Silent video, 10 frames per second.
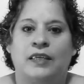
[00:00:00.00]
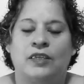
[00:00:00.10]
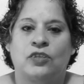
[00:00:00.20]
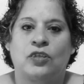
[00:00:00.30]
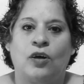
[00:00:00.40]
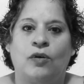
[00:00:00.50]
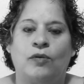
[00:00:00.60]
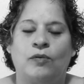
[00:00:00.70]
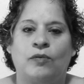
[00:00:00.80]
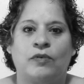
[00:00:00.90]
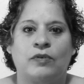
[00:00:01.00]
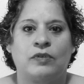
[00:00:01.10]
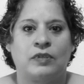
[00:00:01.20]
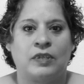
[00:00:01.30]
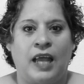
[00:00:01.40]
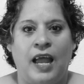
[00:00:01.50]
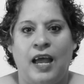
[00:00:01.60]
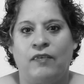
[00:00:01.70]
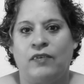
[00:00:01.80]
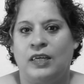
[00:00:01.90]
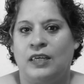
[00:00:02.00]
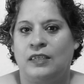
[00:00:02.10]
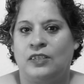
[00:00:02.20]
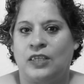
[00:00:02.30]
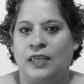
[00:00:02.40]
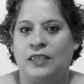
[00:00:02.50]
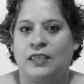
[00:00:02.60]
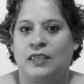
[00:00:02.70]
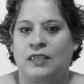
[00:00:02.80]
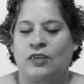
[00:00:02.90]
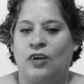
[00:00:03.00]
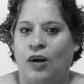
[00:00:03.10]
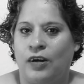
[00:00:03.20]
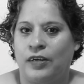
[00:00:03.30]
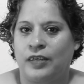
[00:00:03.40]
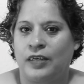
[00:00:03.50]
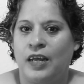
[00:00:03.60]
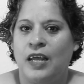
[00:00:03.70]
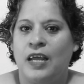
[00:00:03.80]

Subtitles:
So they have an adjacent garden,